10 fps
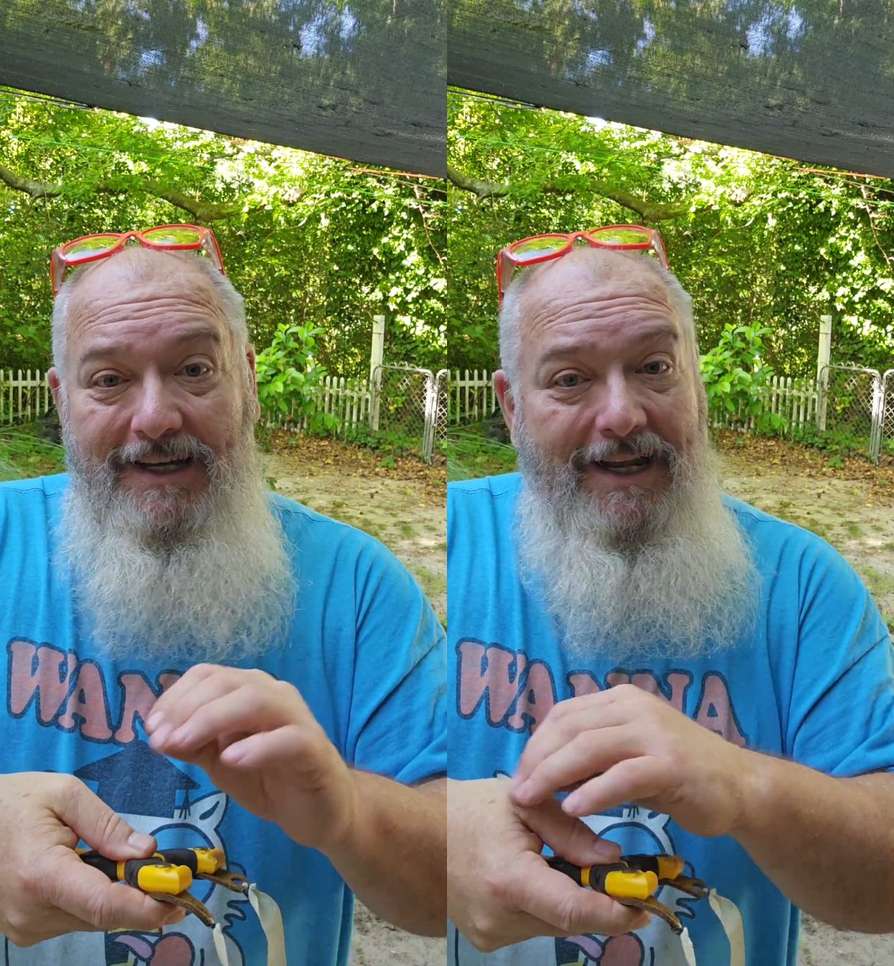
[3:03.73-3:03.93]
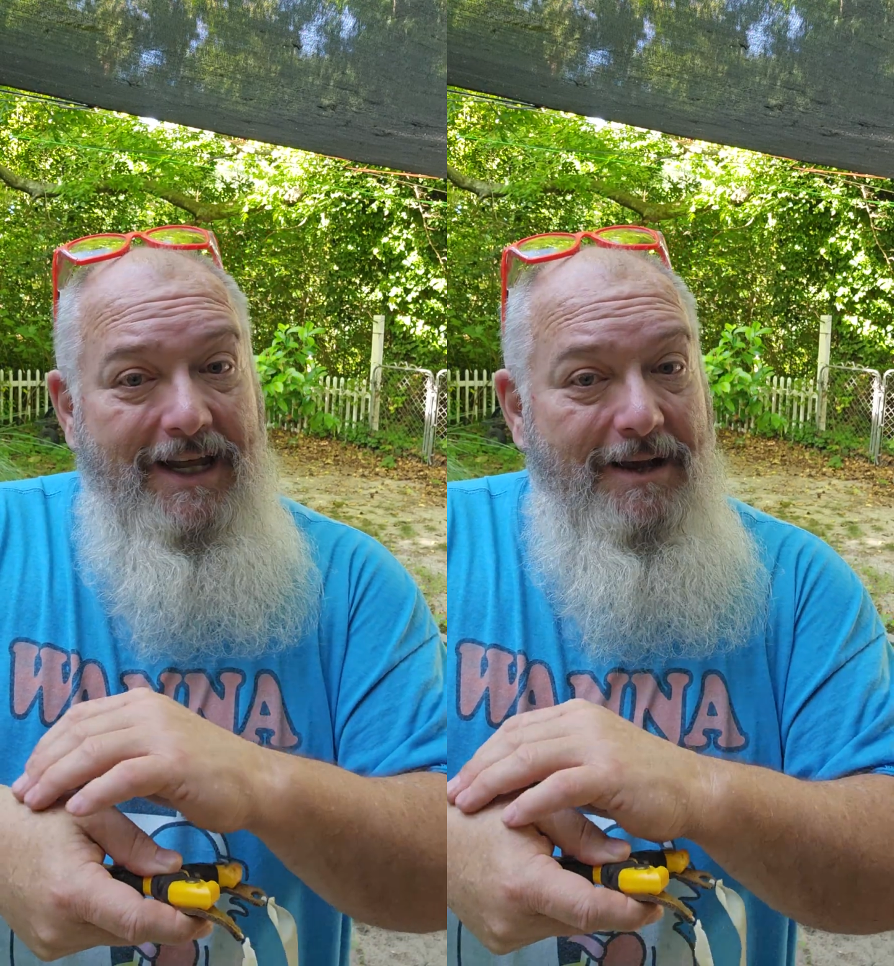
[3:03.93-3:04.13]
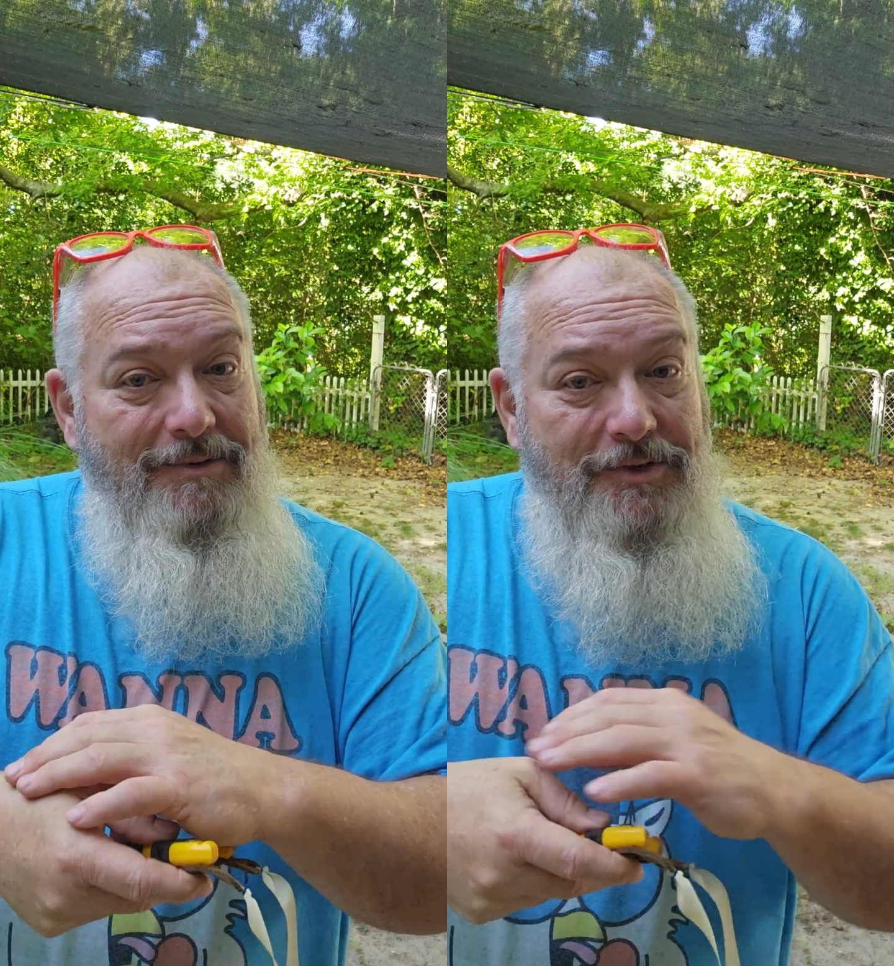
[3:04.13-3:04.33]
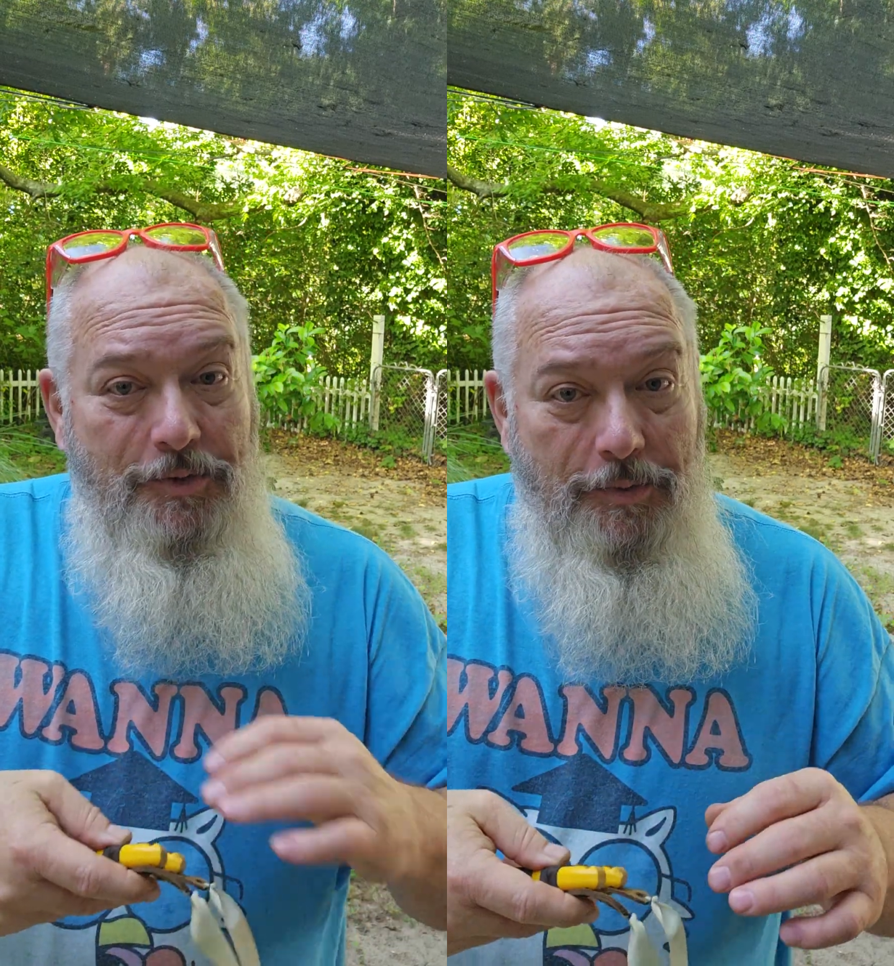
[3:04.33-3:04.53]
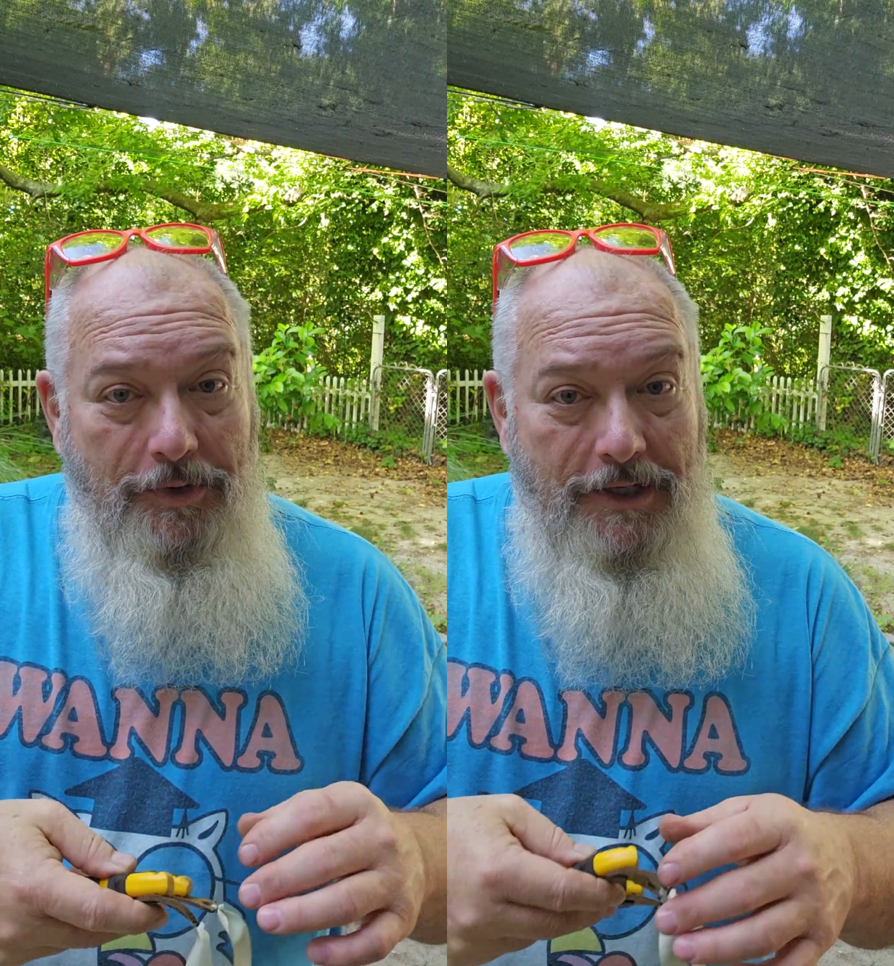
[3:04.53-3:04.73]
It ain't got to be
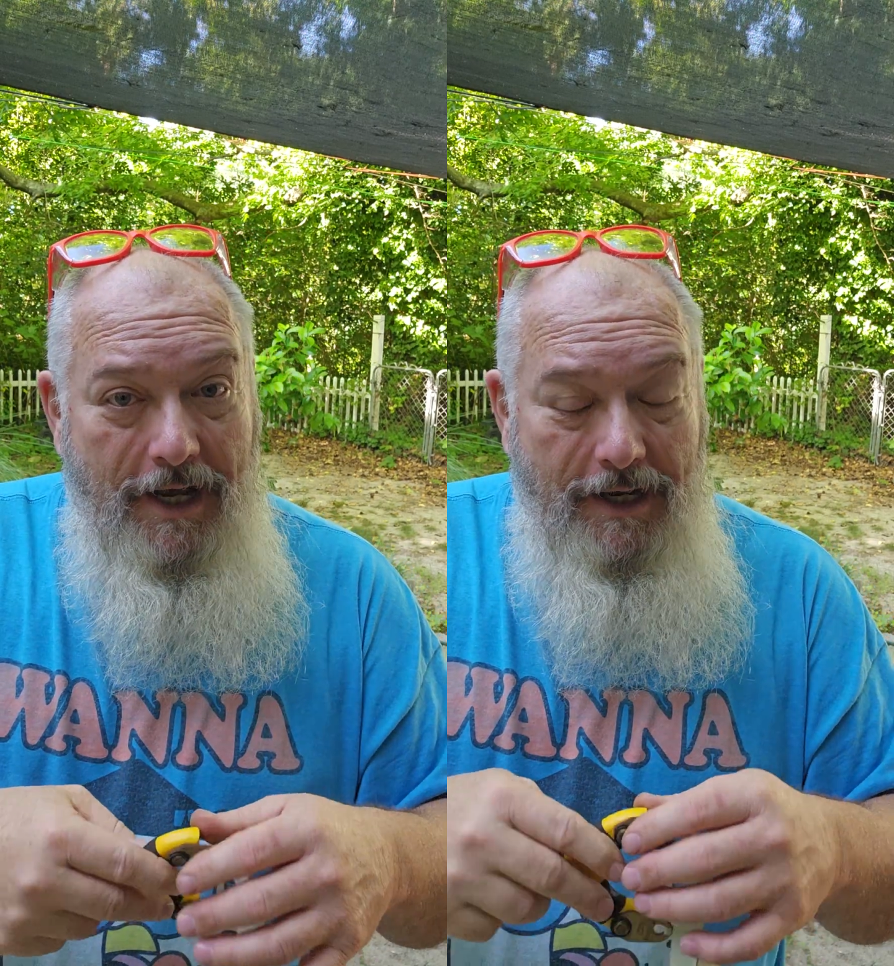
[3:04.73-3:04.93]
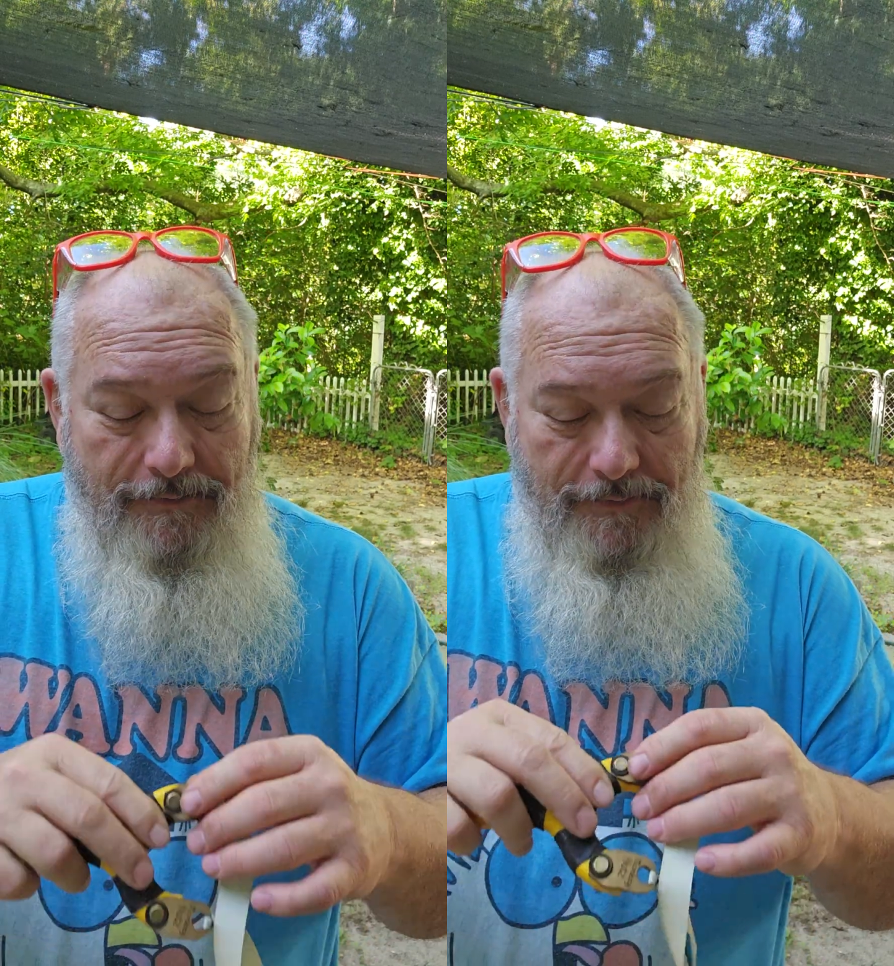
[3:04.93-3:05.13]
super tight,